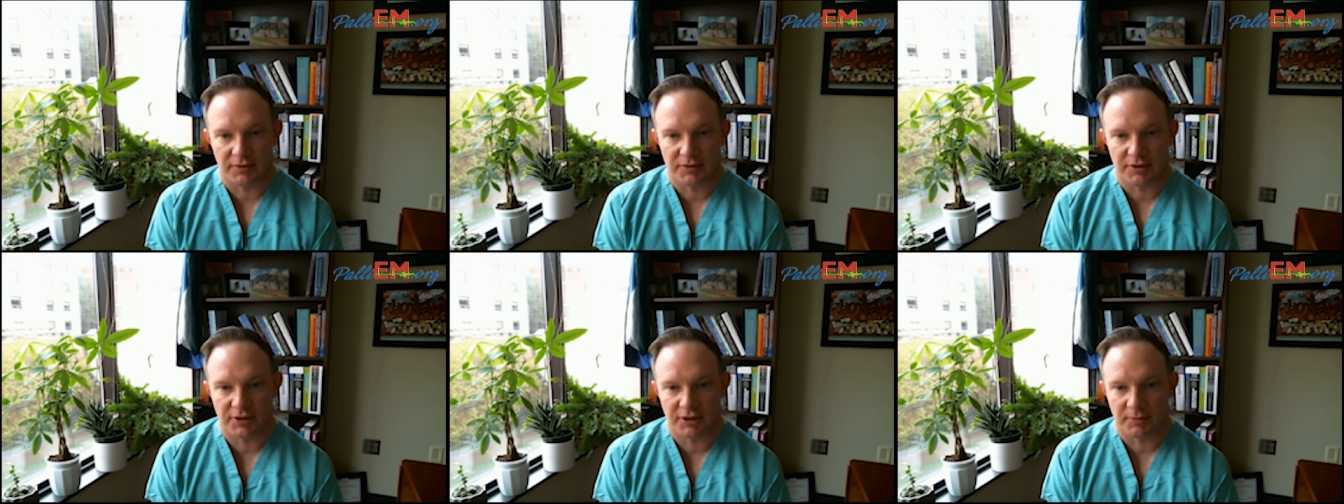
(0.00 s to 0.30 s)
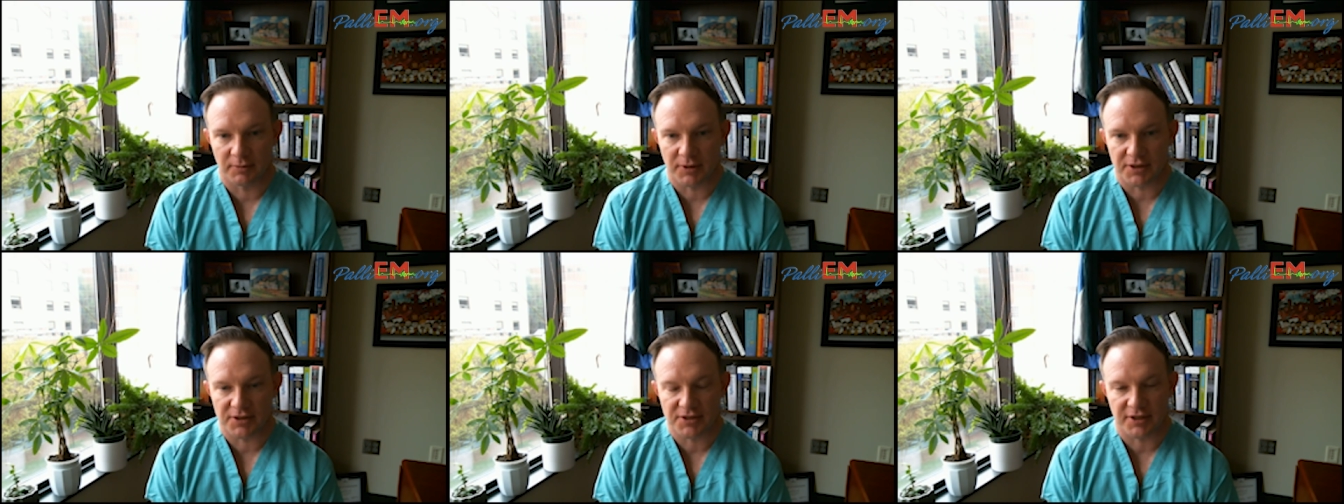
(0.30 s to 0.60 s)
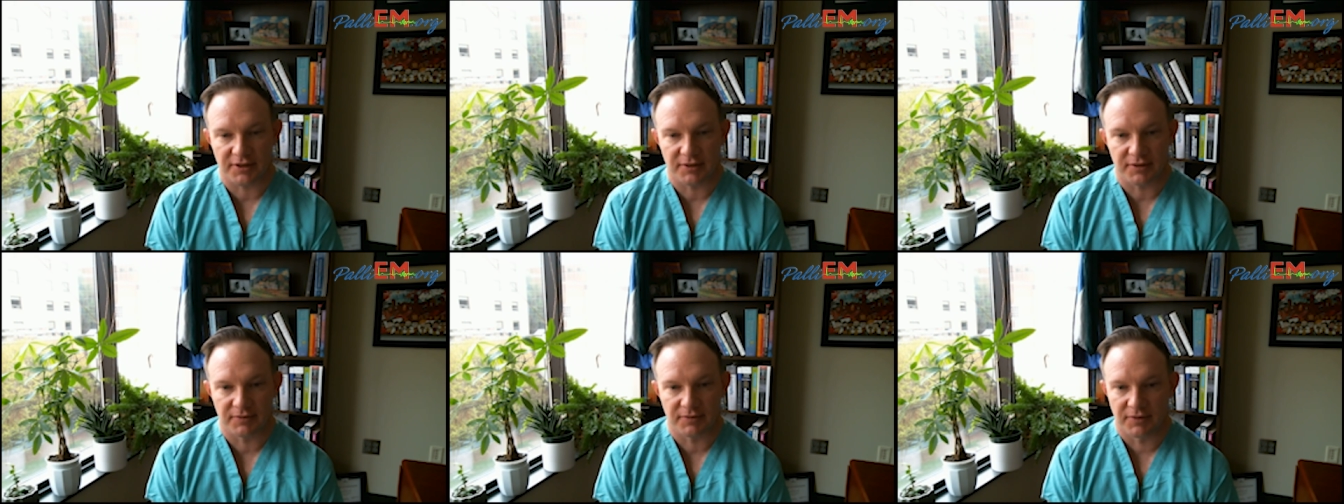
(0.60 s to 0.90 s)
tumors,
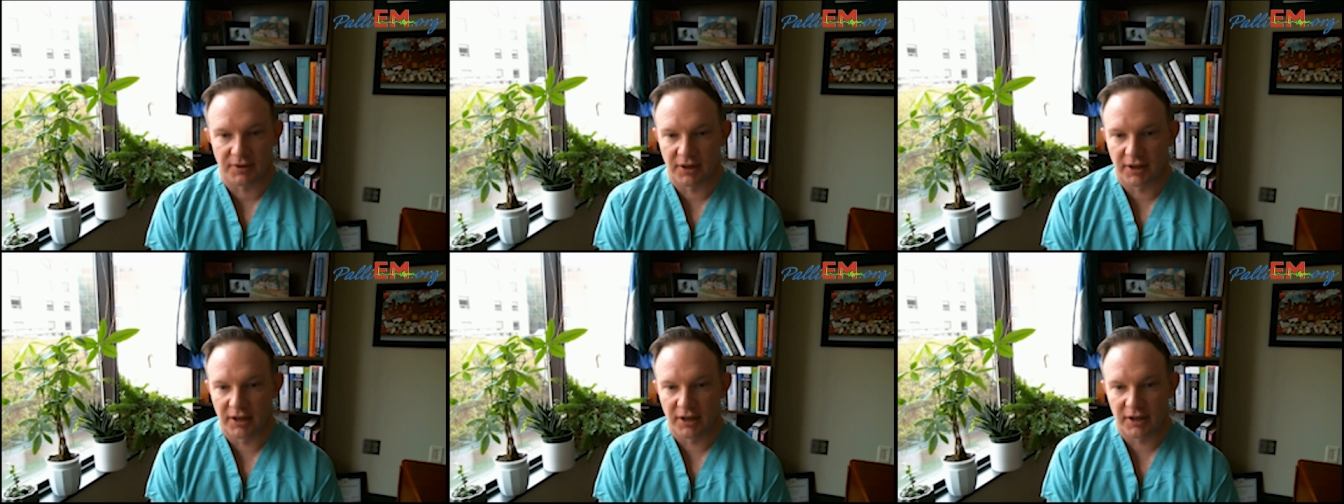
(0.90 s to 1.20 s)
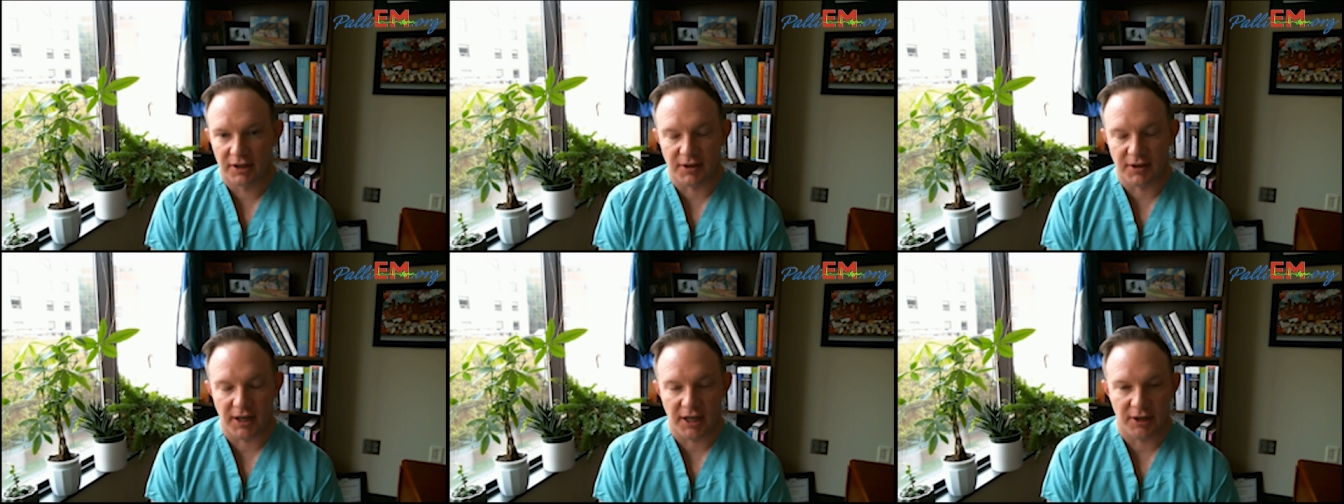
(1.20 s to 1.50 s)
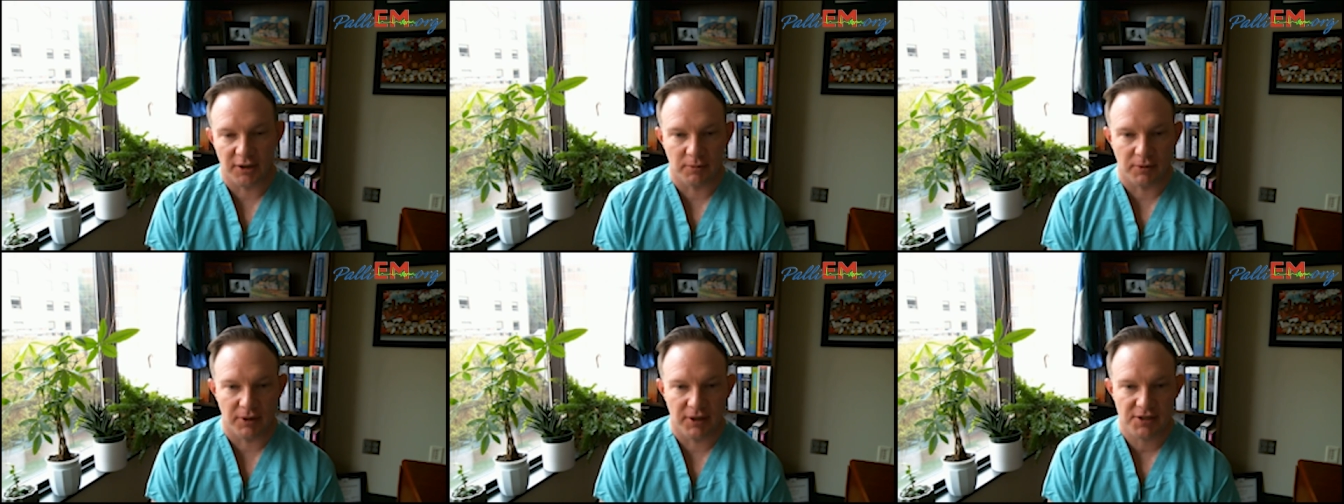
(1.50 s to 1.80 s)
and
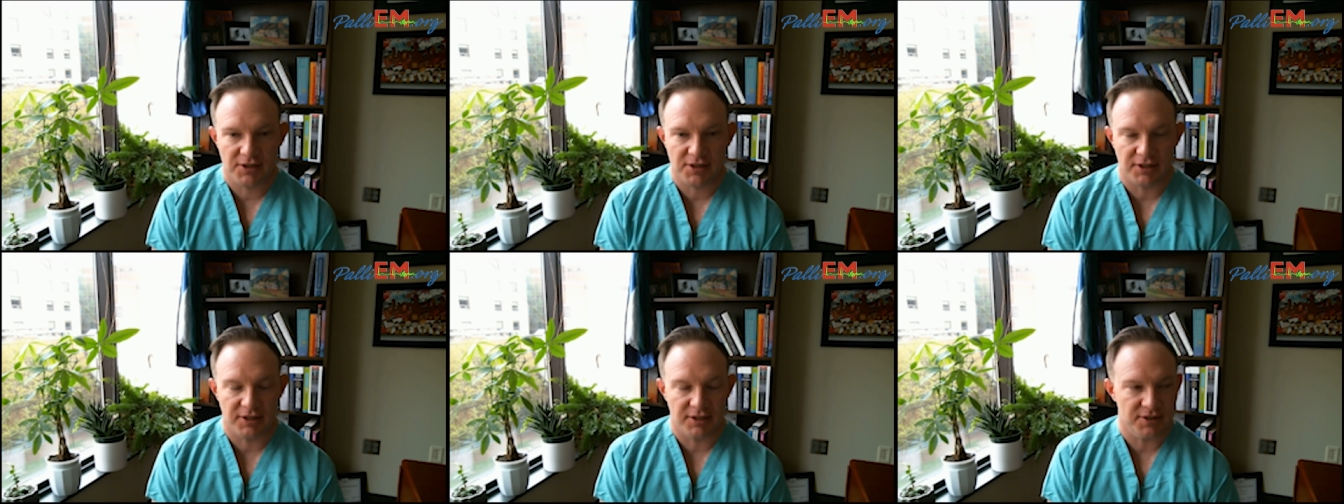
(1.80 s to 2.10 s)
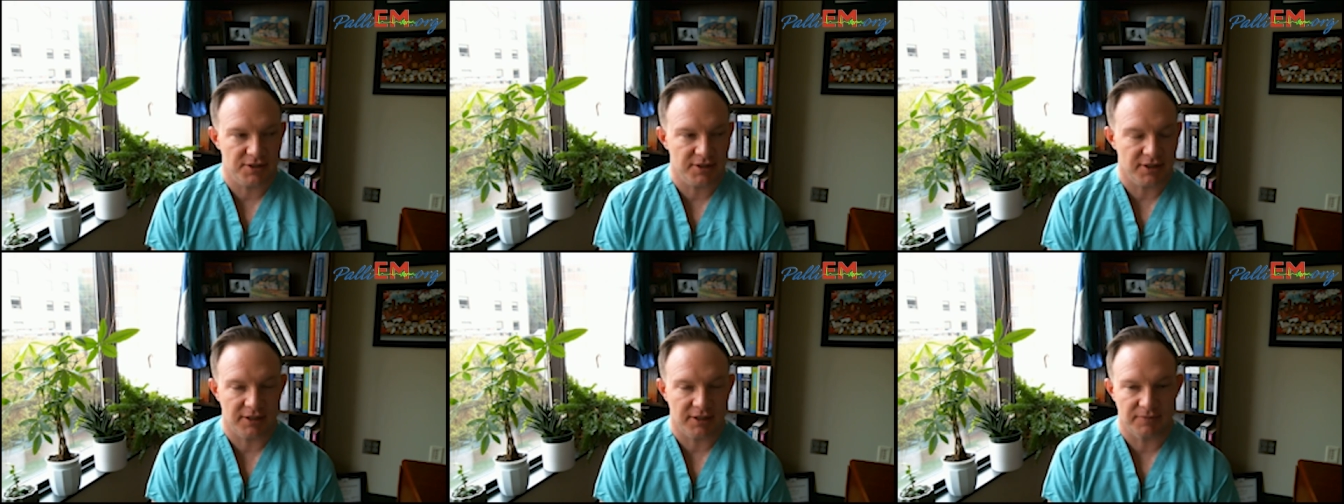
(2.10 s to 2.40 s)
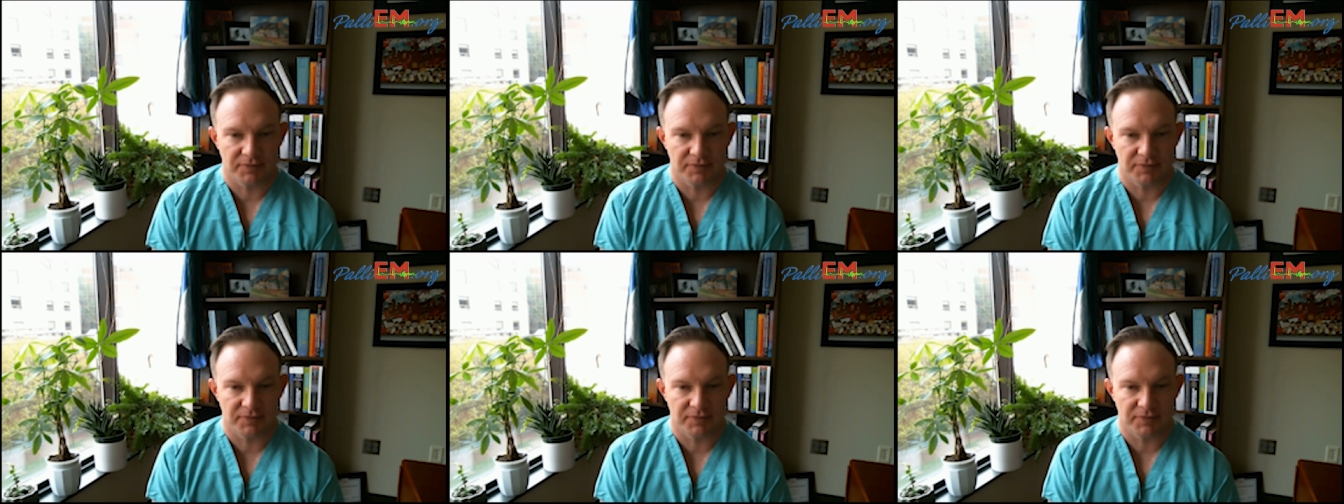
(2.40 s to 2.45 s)
cryoablation is